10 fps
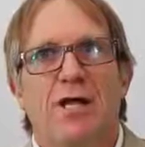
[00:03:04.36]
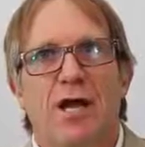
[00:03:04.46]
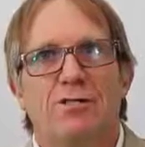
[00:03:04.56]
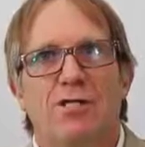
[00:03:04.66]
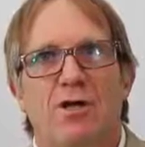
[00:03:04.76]

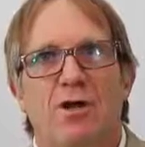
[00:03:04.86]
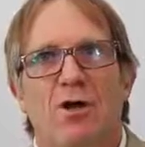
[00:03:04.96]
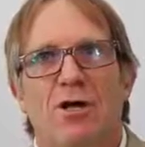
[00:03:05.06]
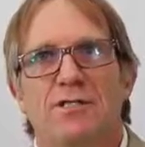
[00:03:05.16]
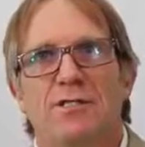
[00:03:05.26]
coaching
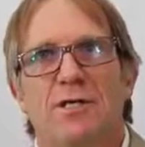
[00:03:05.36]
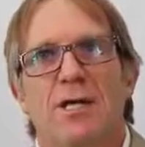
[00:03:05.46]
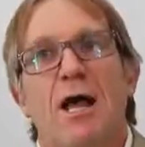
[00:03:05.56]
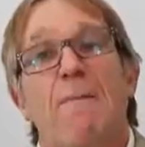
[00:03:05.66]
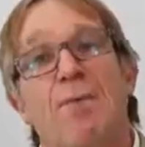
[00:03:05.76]
clients,
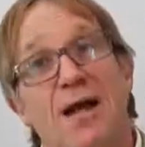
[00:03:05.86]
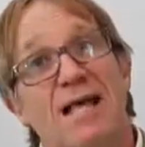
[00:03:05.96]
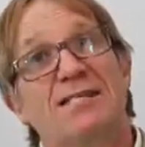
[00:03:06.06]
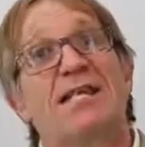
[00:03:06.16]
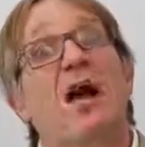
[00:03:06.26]

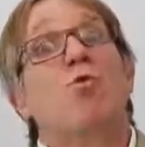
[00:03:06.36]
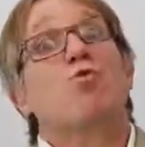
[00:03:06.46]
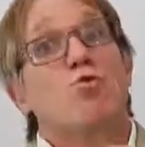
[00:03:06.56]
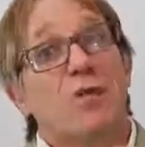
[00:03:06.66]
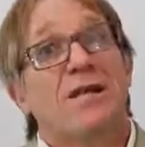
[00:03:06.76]
plus a
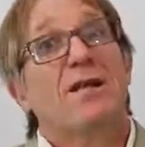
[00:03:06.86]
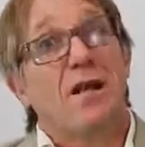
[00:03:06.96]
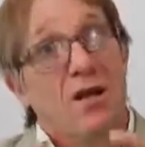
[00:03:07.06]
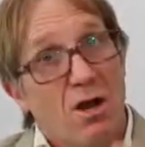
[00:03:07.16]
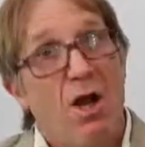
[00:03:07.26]
real
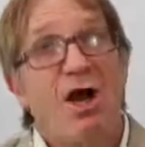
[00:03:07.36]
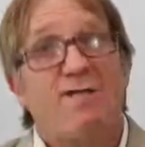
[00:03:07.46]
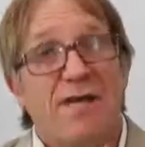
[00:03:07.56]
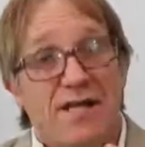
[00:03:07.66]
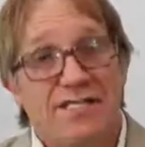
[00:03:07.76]

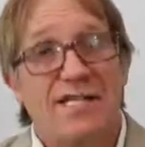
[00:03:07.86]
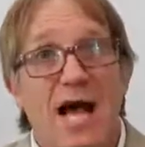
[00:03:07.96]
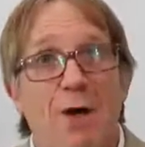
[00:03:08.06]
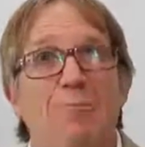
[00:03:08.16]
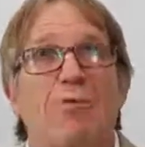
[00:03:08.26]
live
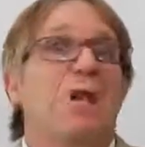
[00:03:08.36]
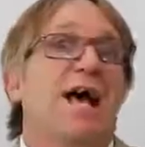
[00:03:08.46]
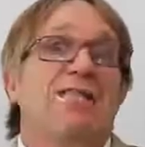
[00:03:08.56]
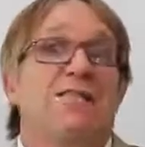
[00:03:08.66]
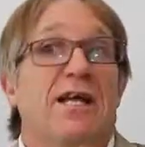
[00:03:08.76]
example
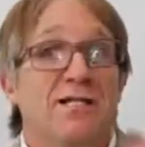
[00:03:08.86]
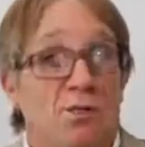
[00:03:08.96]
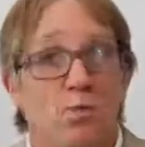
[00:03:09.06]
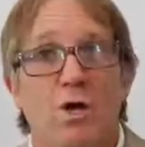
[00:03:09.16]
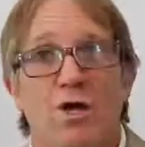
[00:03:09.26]
as a
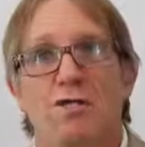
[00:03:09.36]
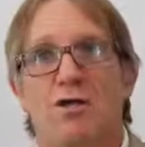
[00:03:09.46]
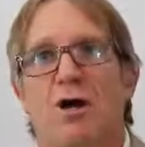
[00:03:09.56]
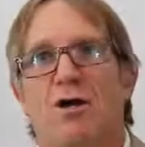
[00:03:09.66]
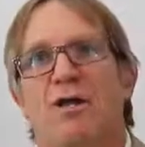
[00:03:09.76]
Word
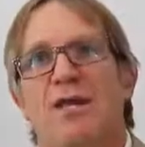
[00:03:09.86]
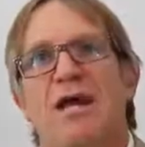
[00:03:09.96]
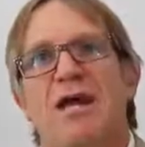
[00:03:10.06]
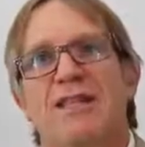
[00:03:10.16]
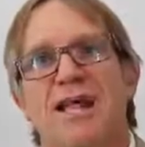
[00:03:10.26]
doc
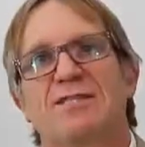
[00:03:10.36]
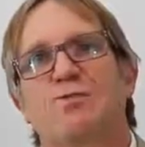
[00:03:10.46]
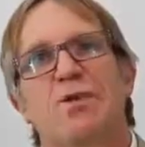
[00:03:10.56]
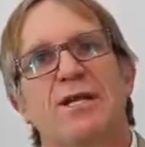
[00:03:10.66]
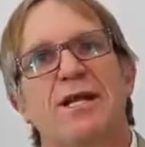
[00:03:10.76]
that's
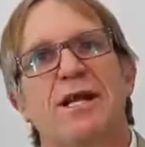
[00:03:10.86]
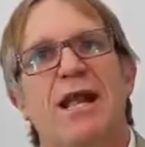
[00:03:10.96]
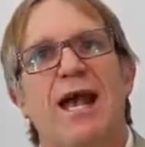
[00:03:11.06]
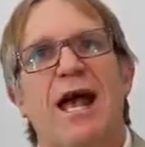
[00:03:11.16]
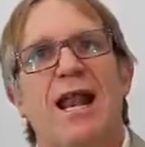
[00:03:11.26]
really going
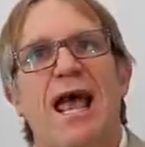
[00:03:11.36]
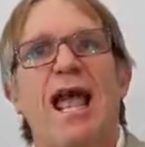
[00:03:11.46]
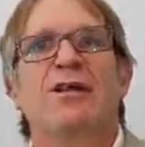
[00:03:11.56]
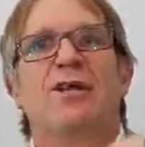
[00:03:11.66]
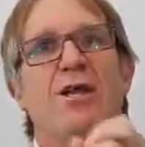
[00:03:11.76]
to allow
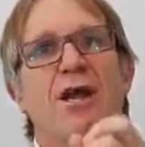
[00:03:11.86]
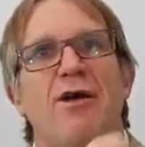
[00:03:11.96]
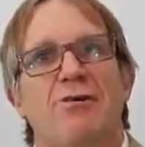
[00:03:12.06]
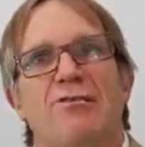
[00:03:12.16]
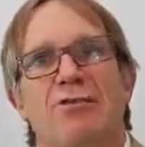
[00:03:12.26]
you to
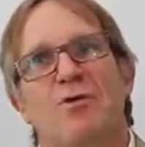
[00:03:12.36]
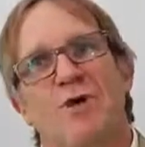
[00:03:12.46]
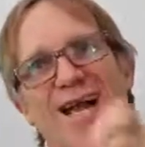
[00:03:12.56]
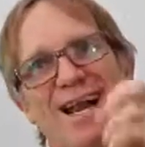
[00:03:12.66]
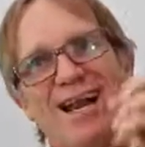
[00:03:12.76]
go through
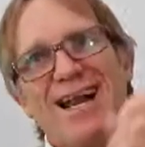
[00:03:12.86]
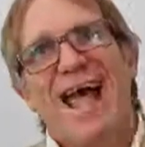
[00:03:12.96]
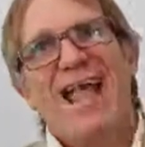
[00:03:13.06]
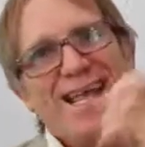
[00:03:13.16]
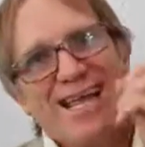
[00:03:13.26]
and
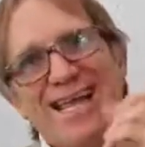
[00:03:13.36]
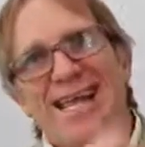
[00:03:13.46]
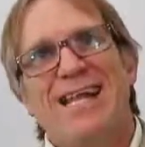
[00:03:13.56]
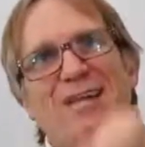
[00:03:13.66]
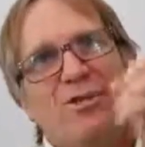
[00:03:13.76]
layer
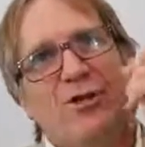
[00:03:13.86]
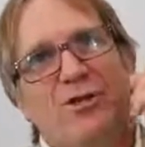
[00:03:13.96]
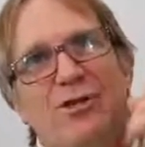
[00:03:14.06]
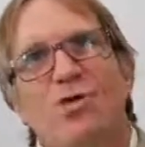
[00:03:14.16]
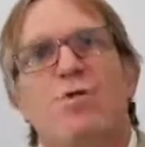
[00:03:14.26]
in the
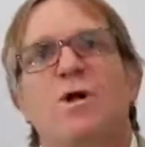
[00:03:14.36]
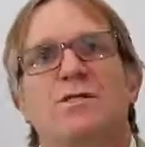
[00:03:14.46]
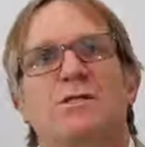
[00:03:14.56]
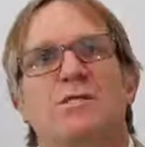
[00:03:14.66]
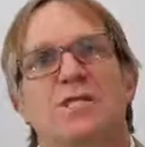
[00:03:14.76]

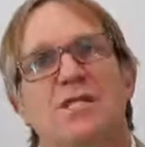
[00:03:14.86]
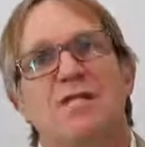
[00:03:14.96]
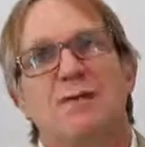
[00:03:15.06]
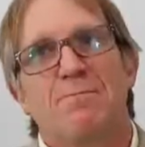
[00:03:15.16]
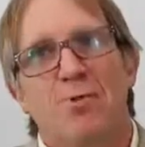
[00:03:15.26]
nuances and
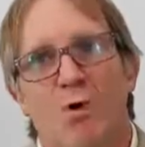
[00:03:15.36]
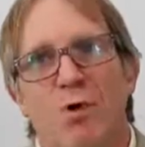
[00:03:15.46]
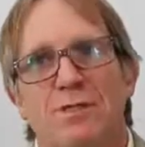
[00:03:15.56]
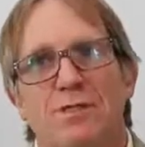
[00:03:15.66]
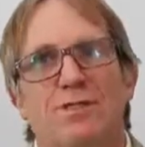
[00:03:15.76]
the
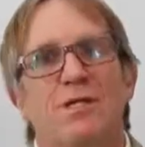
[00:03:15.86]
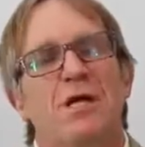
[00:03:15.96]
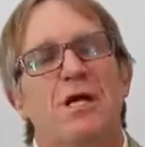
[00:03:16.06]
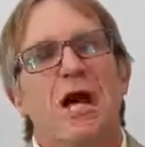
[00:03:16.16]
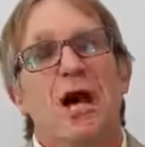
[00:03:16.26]
importance
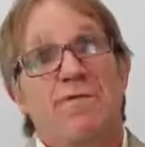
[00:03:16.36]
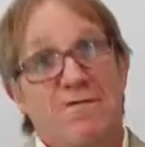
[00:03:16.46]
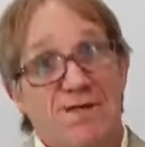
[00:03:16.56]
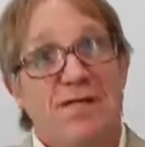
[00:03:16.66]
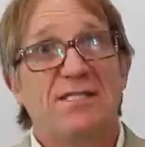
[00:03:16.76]

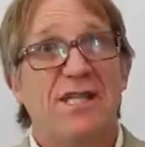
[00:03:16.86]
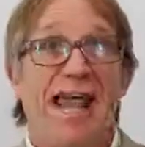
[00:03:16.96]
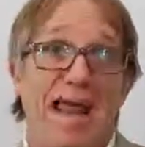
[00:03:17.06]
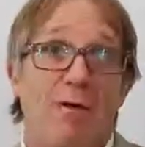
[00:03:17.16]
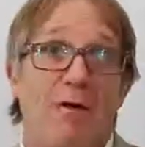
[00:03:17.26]
of this
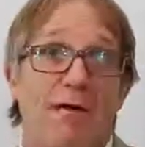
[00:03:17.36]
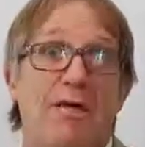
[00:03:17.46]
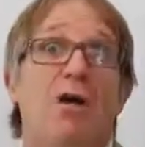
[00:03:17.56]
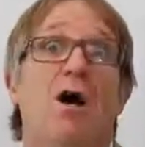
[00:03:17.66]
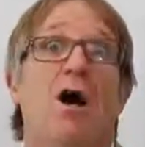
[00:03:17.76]
area
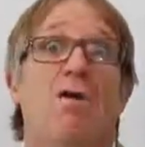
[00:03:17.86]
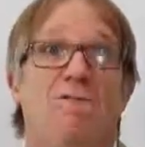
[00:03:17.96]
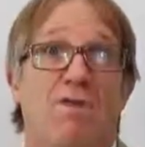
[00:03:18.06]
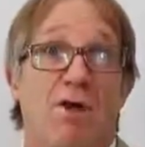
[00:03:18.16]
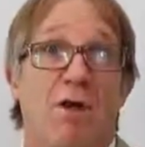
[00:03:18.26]
of
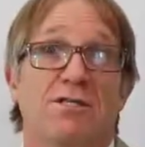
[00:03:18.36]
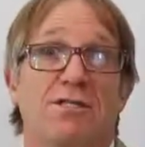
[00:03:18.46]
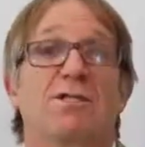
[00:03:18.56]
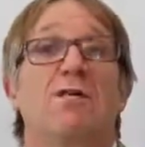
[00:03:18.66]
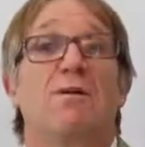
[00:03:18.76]

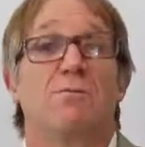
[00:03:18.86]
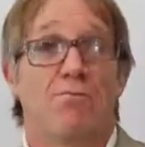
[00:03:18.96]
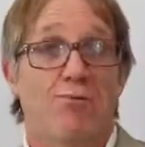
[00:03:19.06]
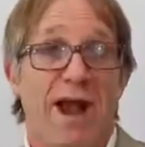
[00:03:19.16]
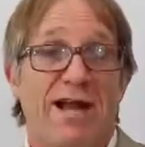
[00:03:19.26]
lost
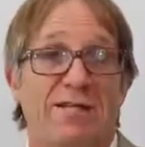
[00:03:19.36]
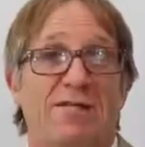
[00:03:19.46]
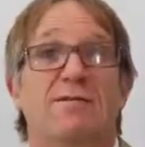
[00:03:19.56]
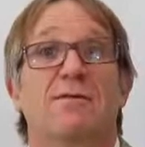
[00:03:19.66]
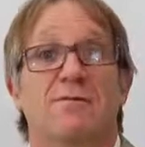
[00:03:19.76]

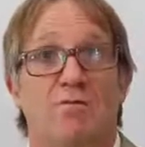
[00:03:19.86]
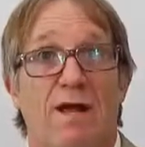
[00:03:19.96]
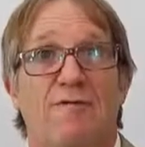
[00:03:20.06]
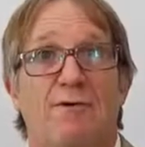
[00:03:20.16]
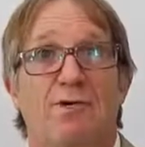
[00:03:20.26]
practice
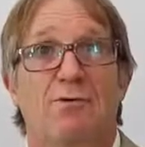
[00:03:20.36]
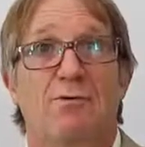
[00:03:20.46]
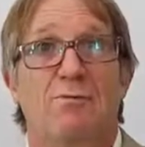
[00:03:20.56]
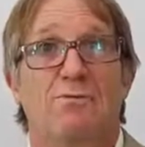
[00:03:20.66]
revenue.